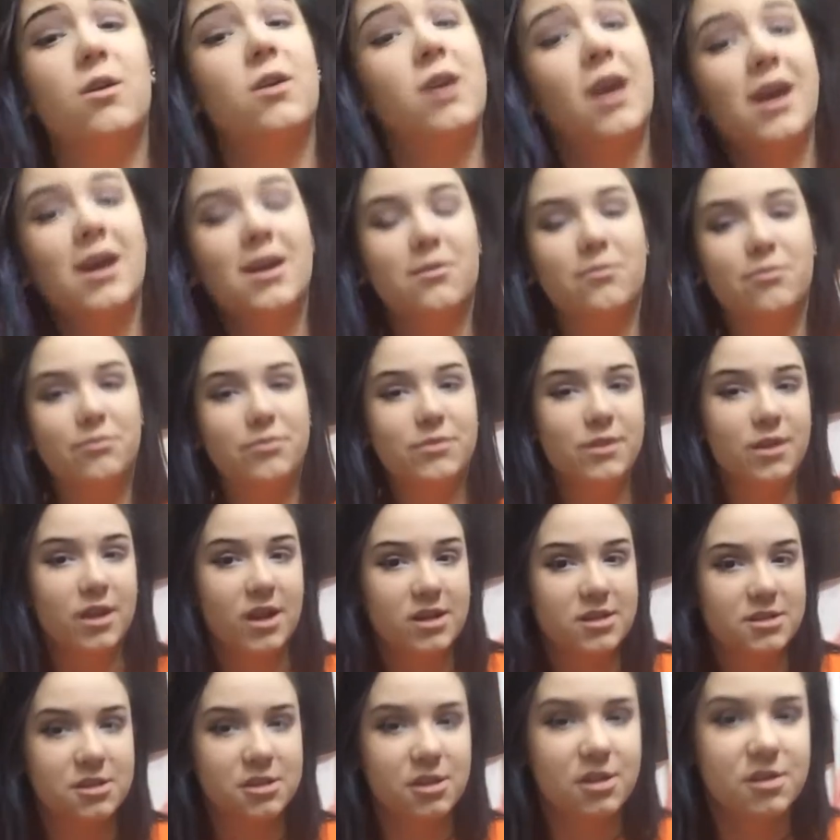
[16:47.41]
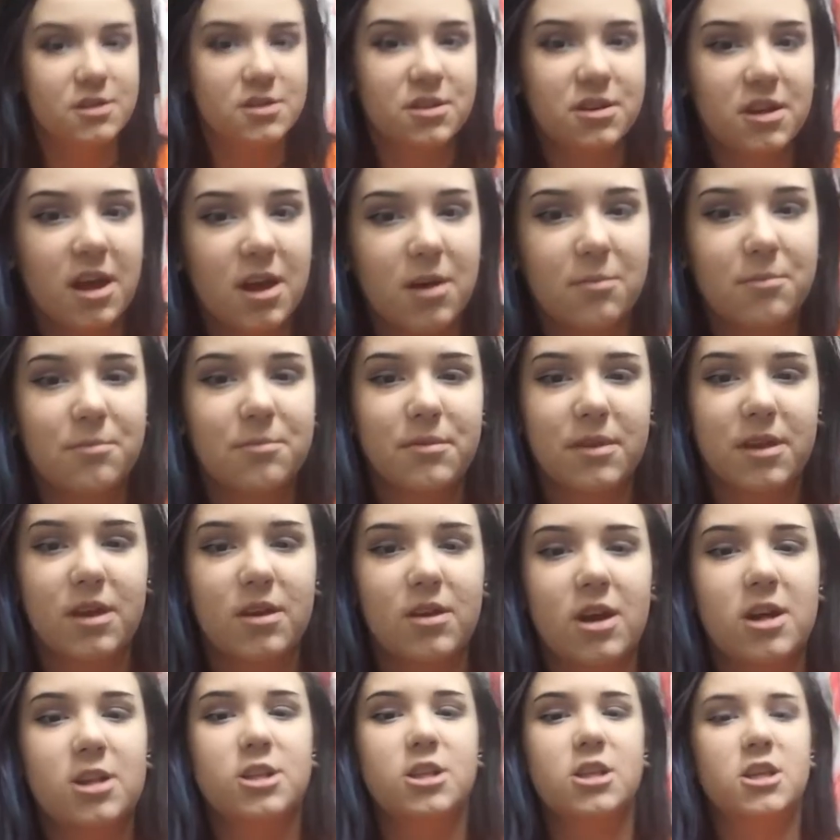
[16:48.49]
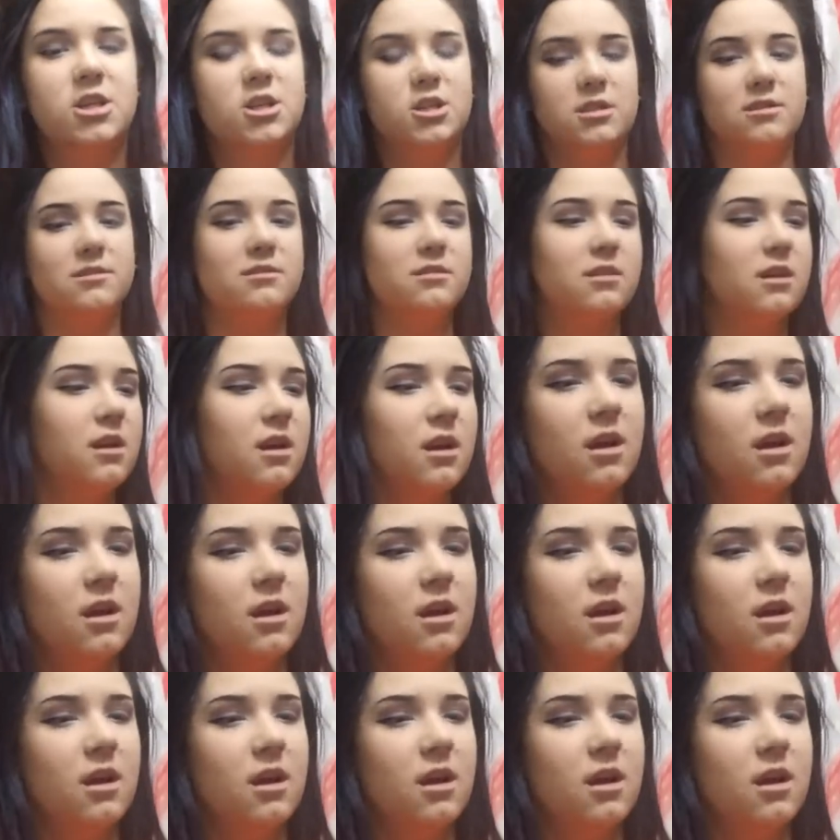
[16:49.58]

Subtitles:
Okay, you guys are closer now. Congratulations.